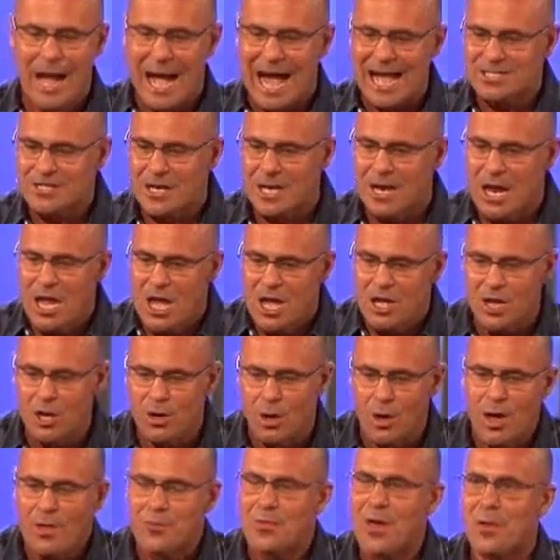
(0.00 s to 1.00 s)

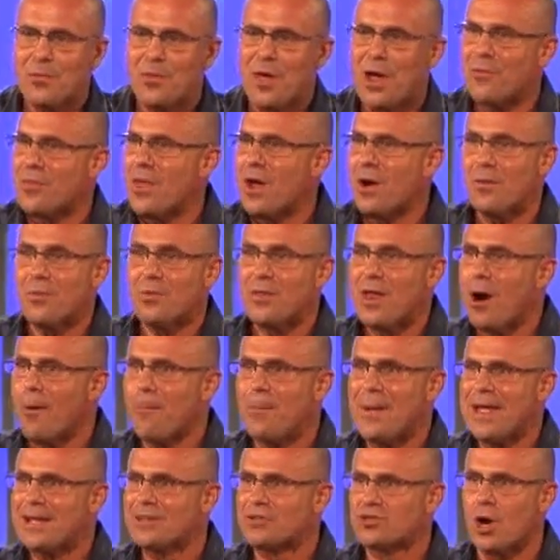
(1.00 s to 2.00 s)
They're
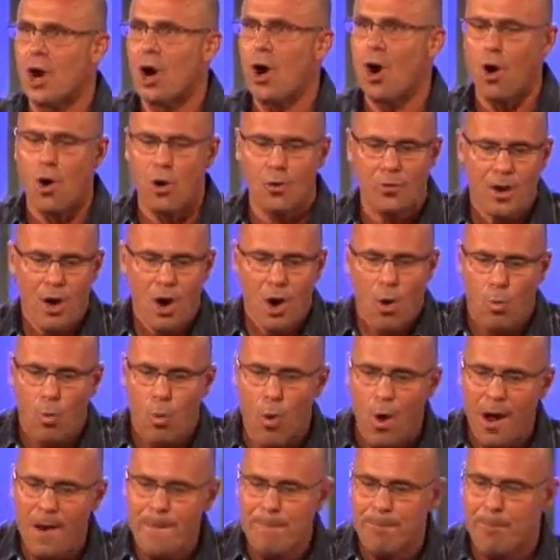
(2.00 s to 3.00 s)
being told
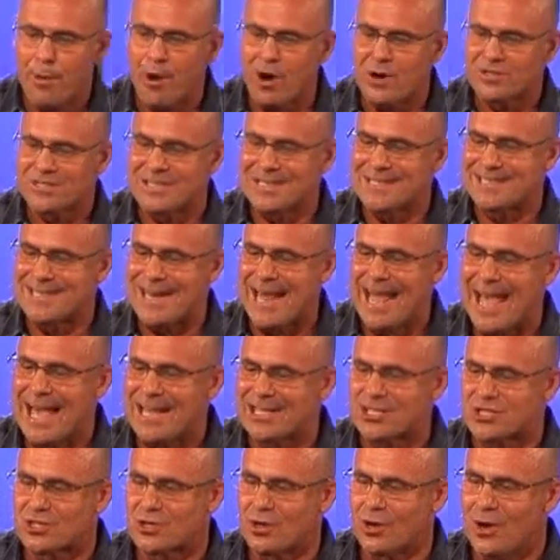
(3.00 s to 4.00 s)
one person's
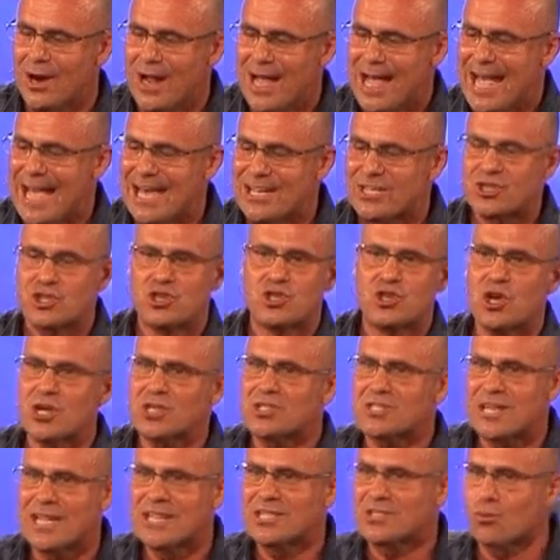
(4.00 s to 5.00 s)
answer is
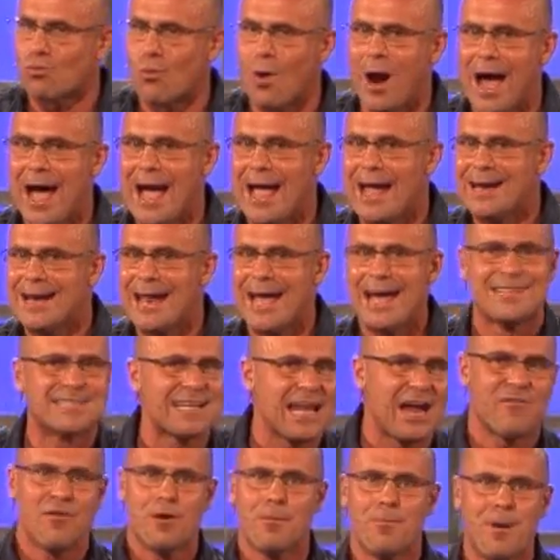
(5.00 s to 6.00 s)
just as right as
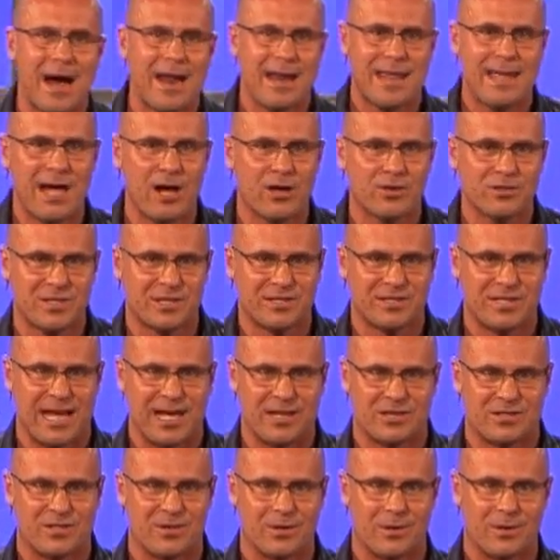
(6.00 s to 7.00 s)
everybody else's
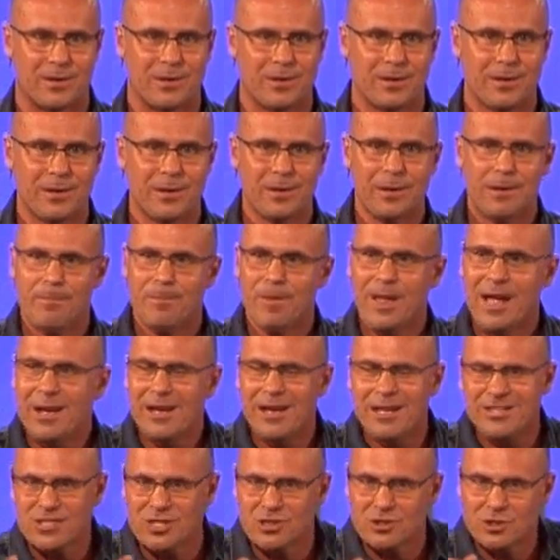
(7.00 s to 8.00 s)
answer.
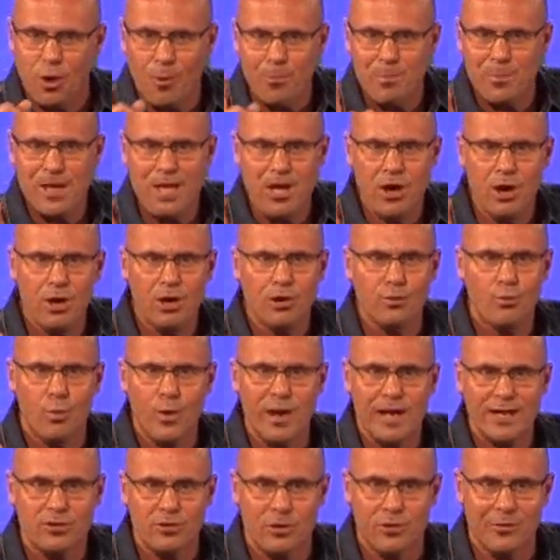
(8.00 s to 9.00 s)
Listen, don't be
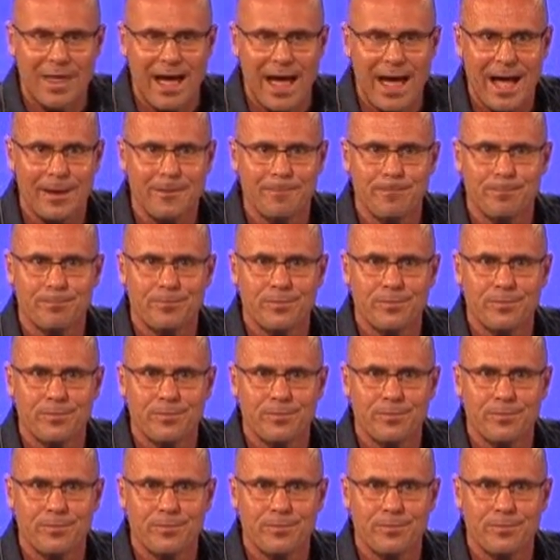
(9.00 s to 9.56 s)
hoodwinked on that.